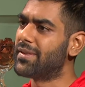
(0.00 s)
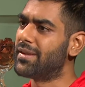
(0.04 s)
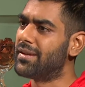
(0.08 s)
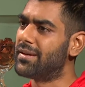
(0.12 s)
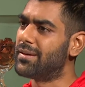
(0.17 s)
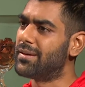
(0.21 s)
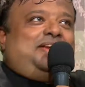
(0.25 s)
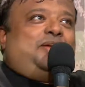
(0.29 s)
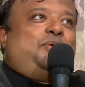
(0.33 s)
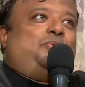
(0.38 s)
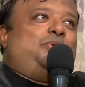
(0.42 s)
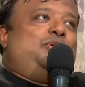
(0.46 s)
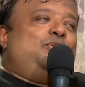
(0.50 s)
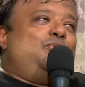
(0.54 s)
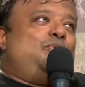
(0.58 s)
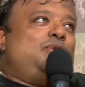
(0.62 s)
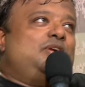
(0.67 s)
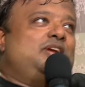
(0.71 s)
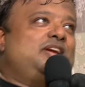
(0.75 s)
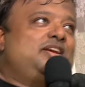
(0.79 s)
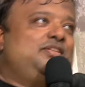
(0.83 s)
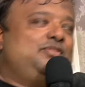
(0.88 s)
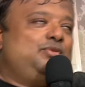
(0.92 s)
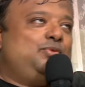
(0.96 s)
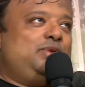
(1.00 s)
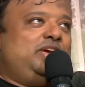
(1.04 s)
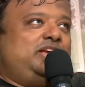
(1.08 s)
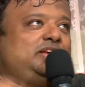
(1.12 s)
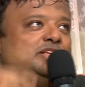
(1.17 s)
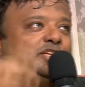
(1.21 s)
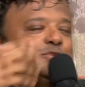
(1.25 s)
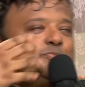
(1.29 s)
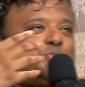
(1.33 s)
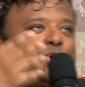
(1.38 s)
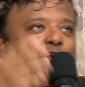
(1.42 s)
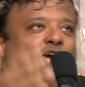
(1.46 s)
Yeah. we don't want to give away any
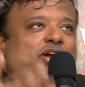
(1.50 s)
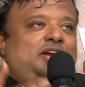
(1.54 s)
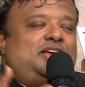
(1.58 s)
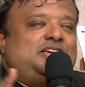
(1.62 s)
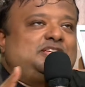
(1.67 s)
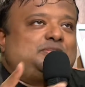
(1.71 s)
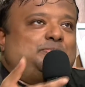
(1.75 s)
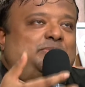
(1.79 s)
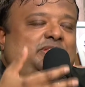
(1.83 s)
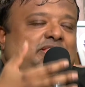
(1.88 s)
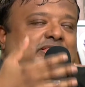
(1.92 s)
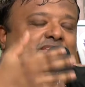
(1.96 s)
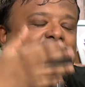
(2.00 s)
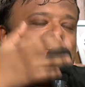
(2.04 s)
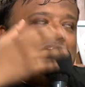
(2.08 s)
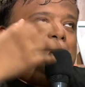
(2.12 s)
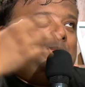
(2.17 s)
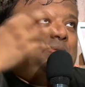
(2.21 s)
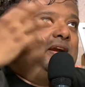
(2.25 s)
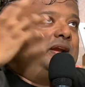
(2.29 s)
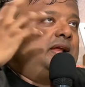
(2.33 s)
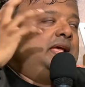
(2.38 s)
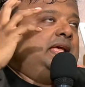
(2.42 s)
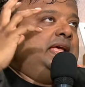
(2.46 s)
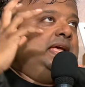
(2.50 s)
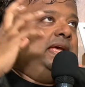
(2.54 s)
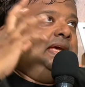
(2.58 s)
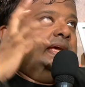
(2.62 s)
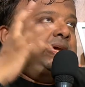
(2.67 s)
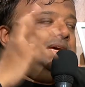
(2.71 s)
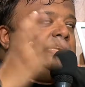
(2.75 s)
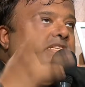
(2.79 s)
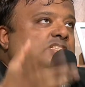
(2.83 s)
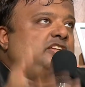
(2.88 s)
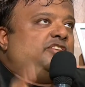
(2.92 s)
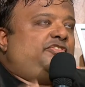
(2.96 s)
spoilers, Mithila, but
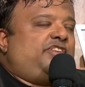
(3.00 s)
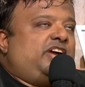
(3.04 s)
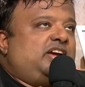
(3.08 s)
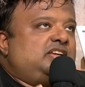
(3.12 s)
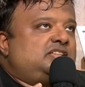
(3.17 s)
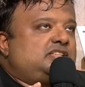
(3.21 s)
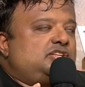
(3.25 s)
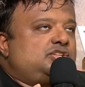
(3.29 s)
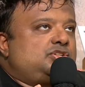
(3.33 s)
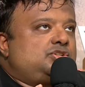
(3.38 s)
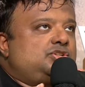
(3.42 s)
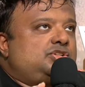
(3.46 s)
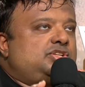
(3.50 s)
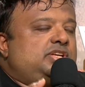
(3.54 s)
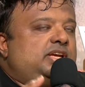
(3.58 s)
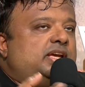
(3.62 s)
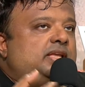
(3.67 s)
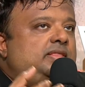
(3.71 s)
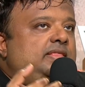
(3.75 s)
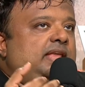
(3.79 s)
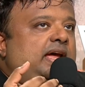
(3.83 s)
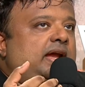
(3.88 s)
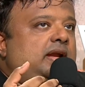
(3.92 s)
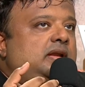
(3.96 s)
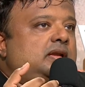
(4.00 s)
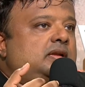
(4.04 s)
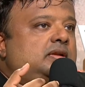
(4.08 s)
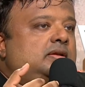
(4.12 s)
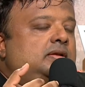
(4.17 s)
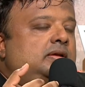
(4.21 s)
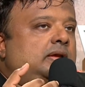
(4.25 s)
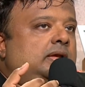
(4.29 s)
suffice it to say that